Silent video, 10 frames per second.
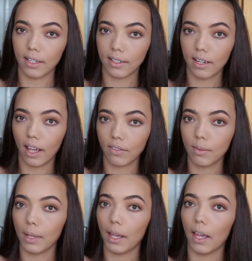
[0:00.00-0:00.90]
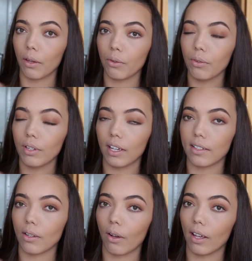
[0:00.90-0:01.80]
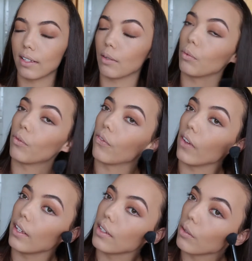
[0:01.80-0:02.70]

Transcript: It doesn't have to be angled, as long as it will fit